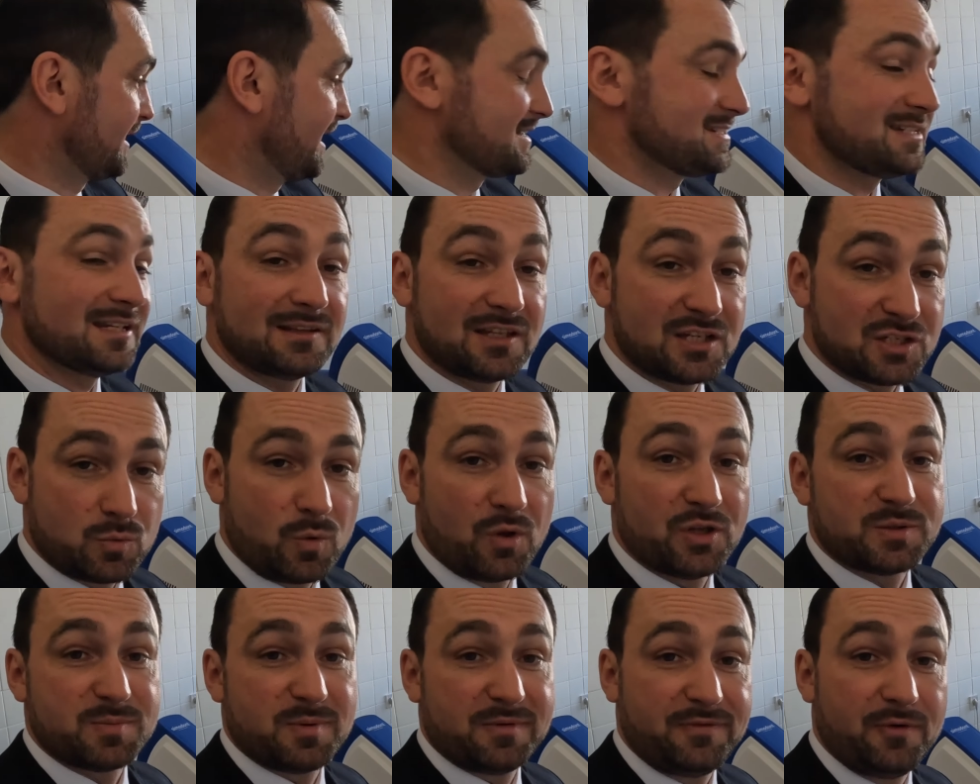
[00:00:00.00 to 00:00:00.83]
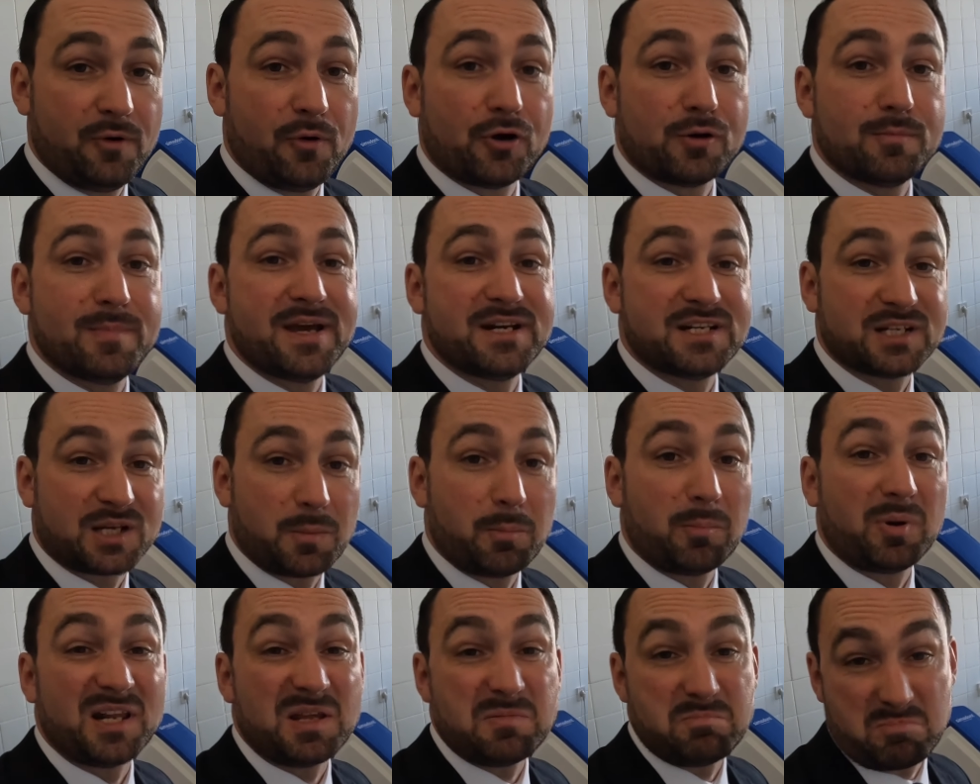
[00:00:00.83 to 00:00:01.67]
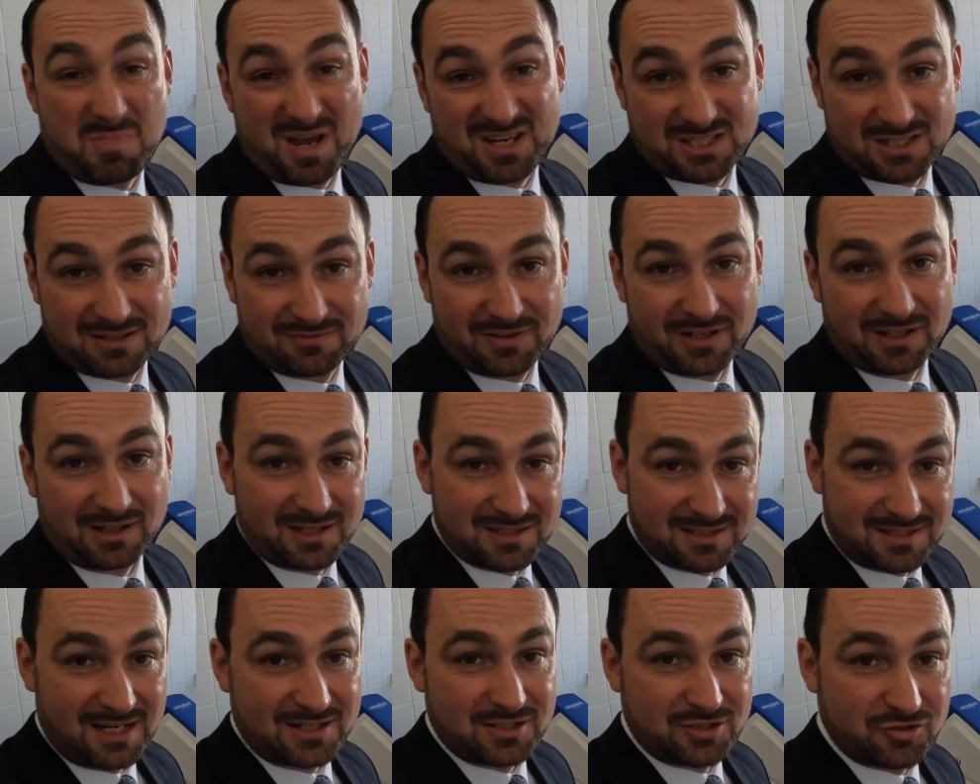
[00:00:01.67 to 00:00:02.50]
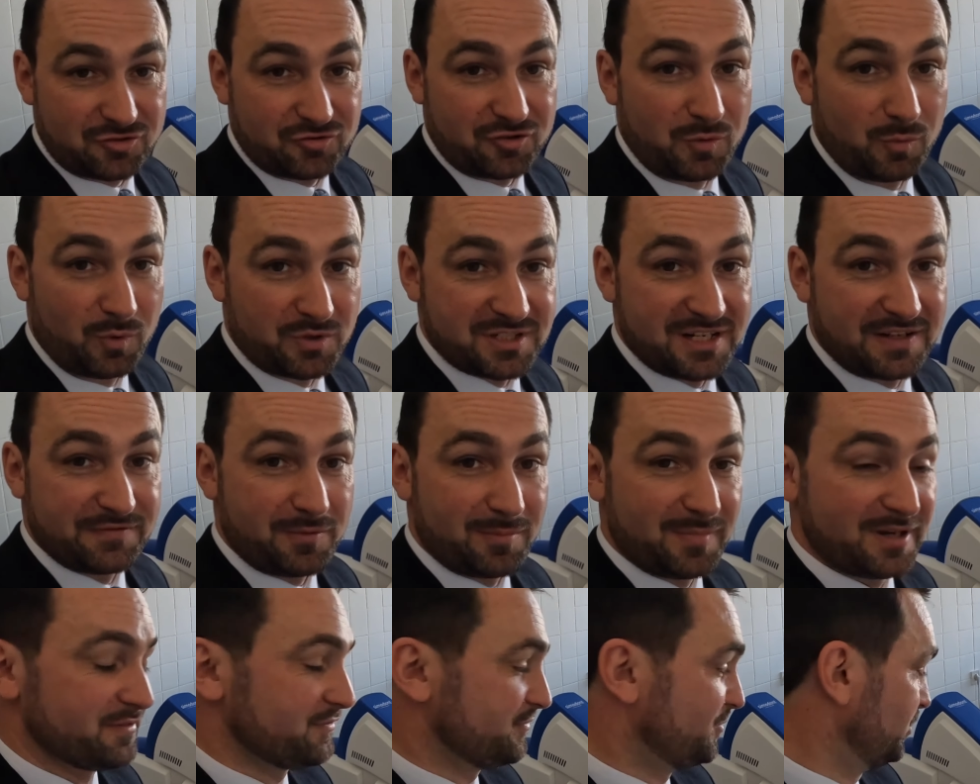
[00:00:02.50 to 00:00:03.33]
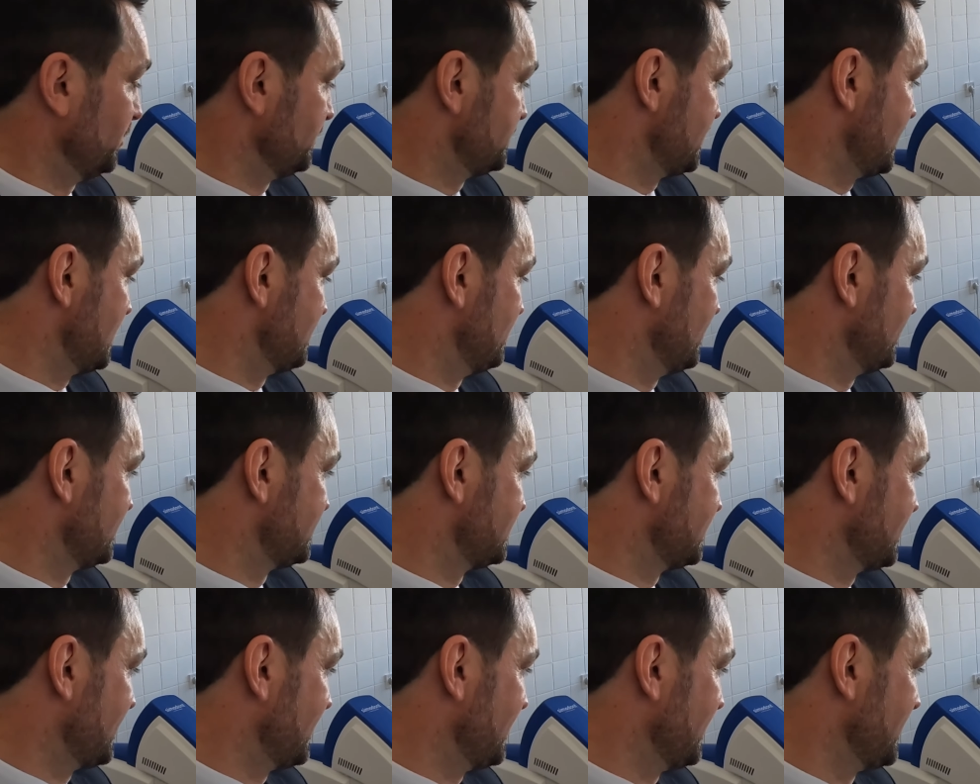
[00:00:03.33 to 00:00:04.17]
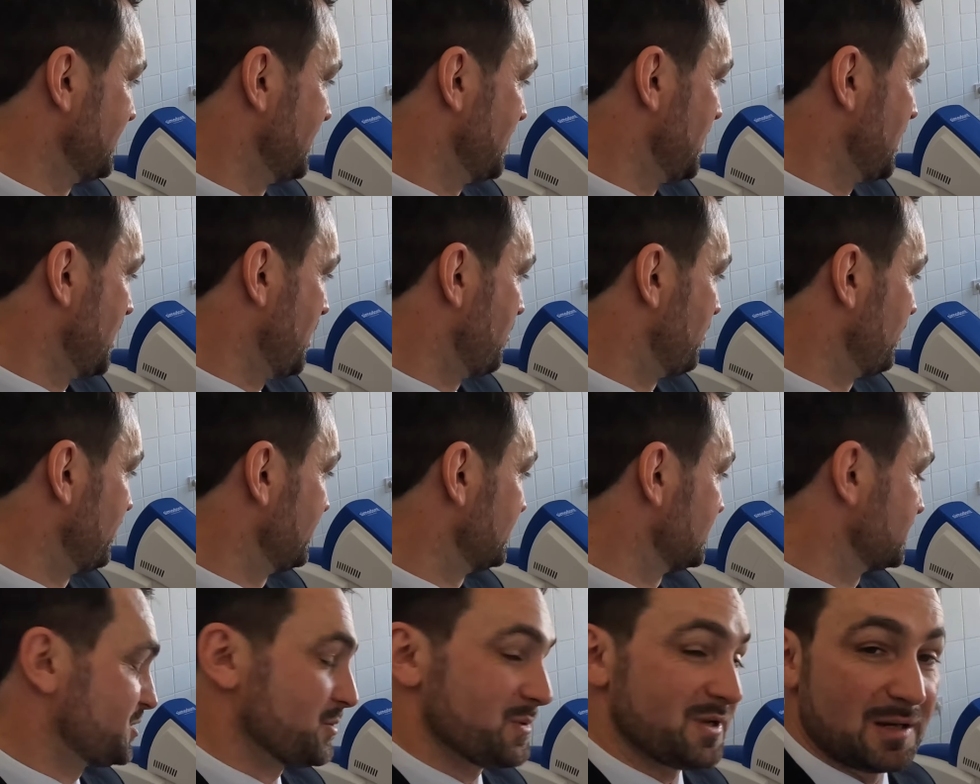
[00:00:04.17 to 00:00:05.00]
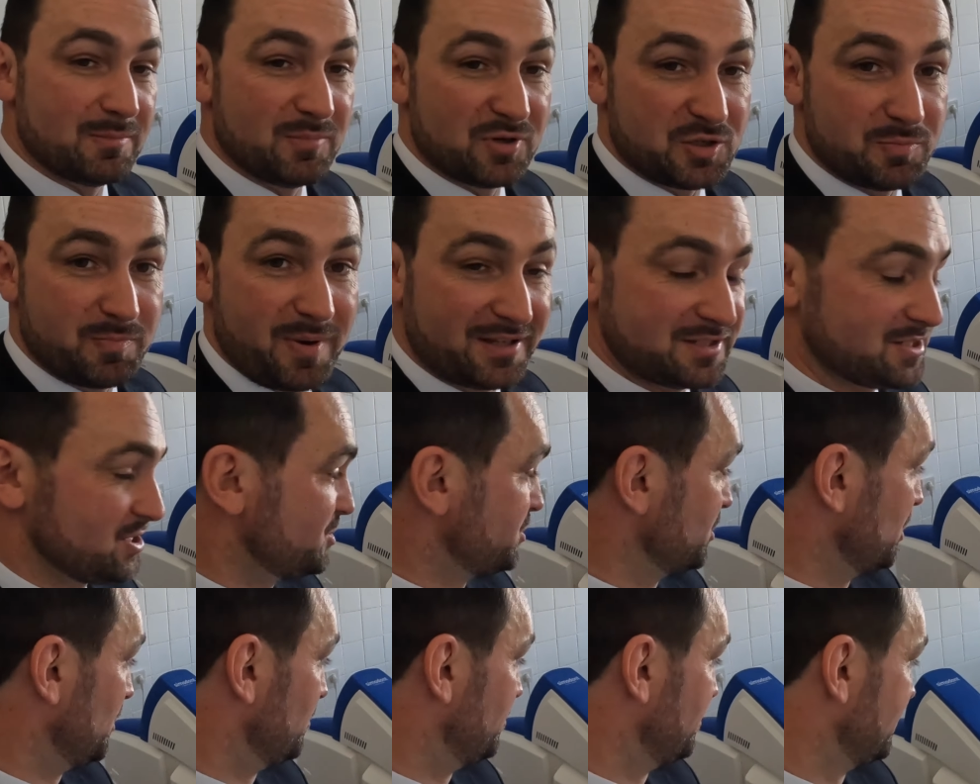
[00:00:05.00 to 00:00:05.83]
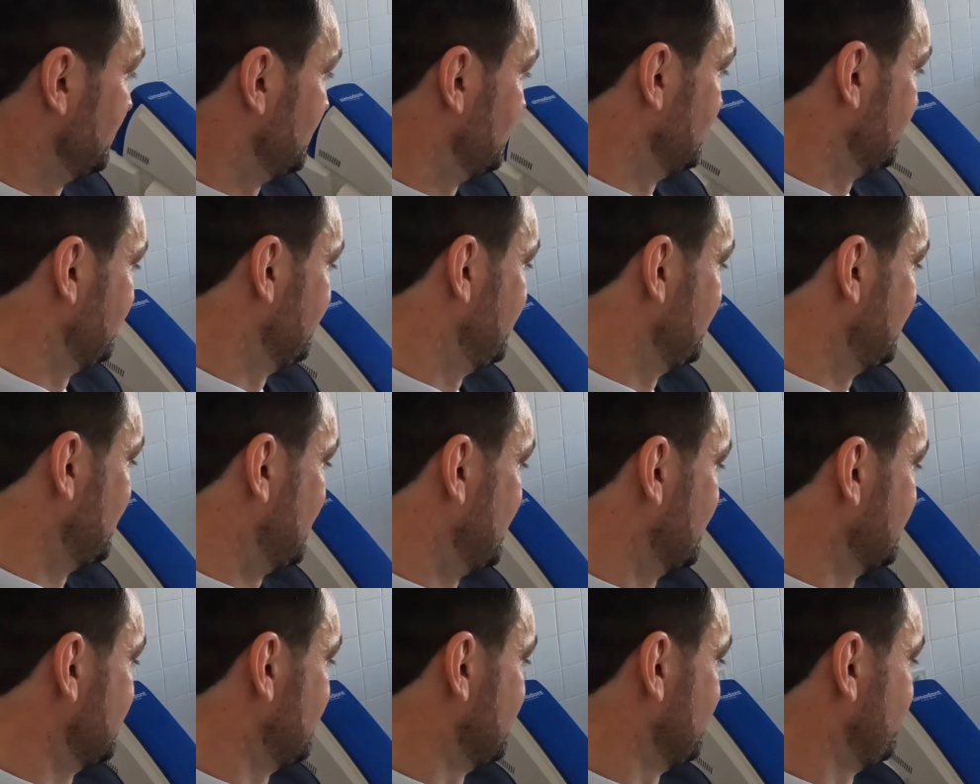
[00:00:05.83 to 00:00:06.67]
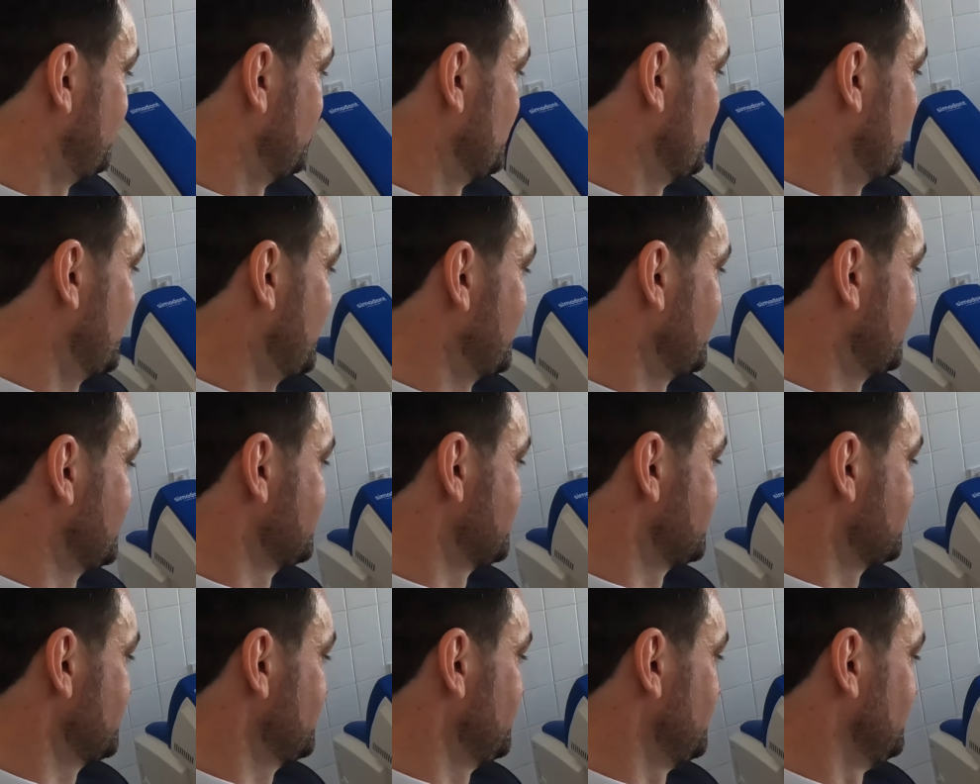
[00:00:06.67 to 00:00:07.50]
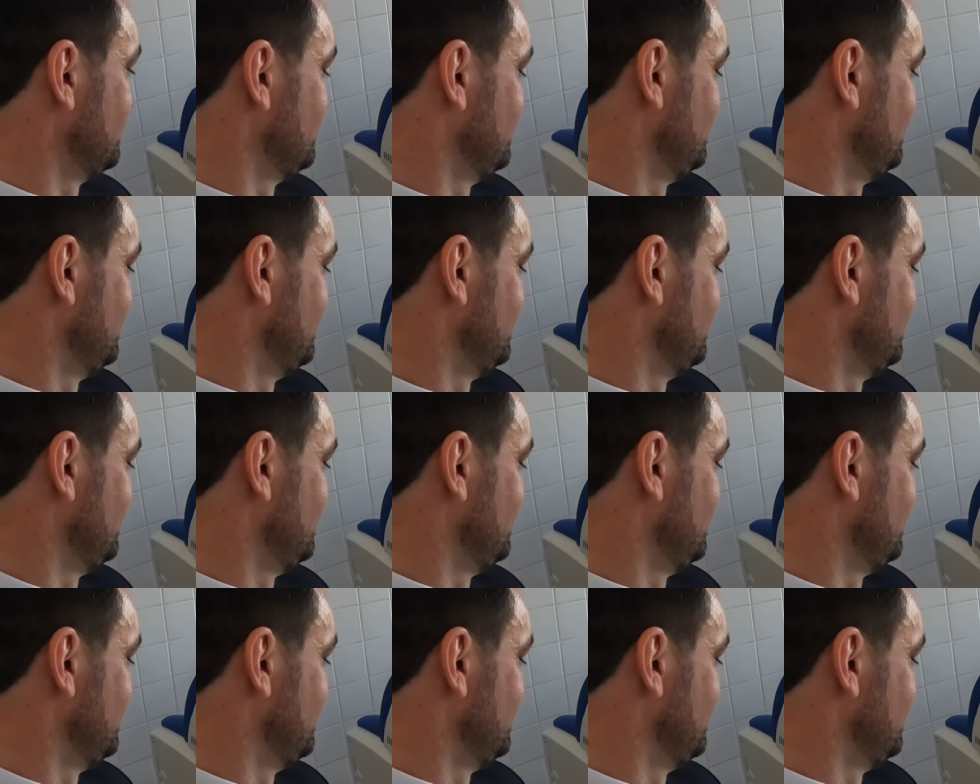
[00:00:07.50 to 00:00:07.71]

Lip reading: I did this once before and made a complete mess of it because dentistry was never my forte, but Marina's doing a much better job than I, from what I can see.